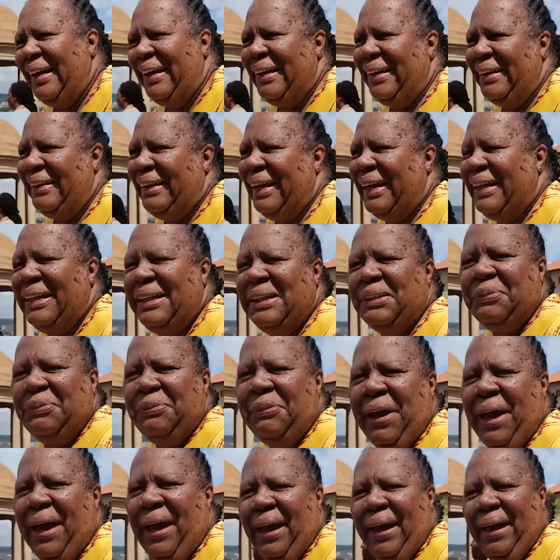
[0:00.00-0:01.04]
that is
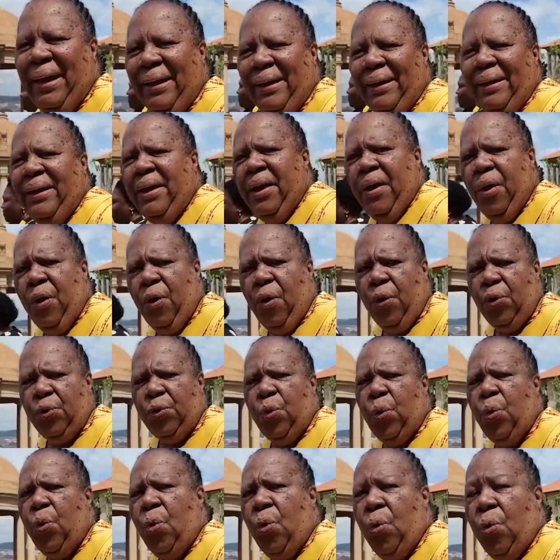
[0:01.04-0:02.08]
fair on
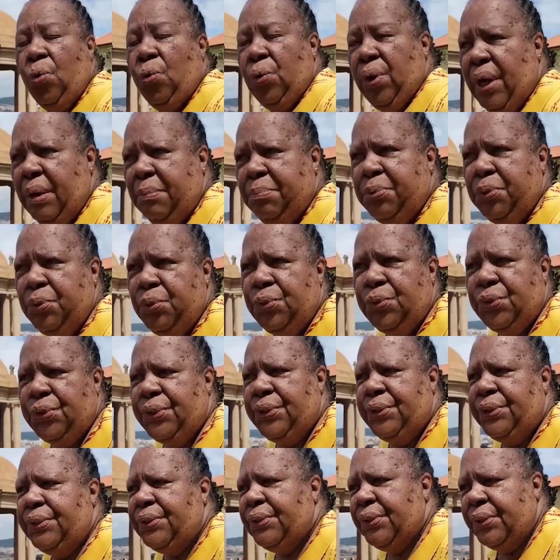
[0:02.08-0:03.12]
all
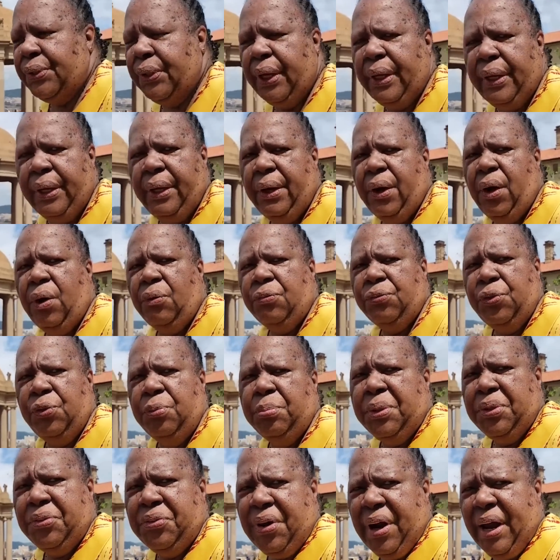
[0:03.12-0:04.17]
abuses of
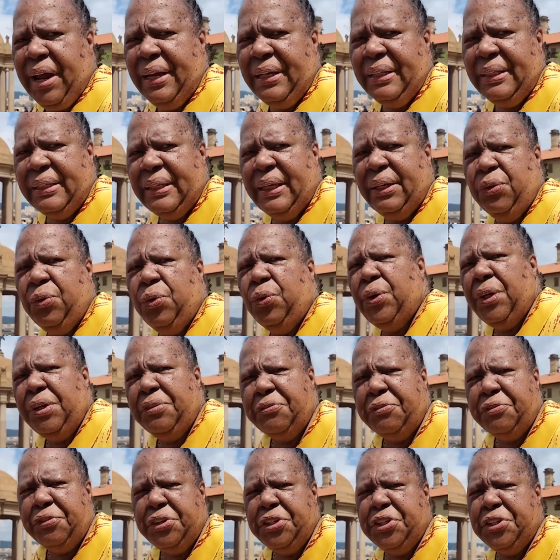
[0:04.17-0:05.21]
human rights and all
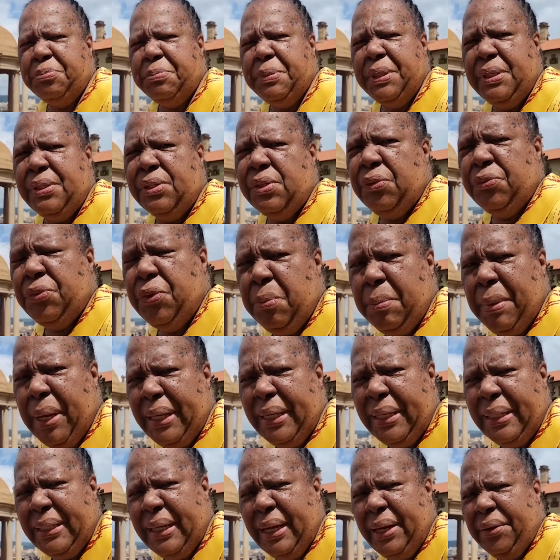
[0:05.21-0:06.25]
infringements of
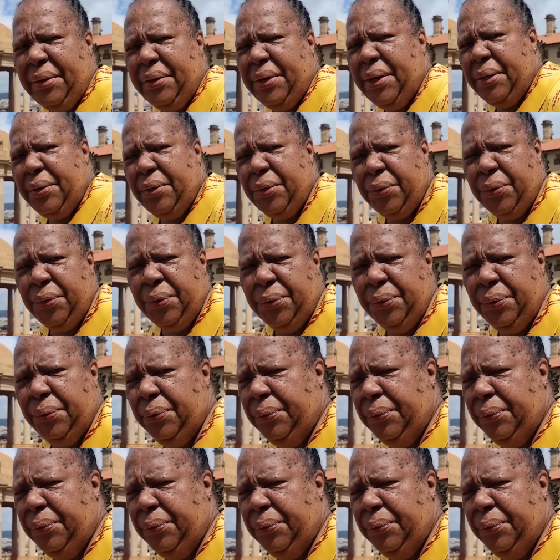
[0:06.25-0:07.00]
humanitarian law.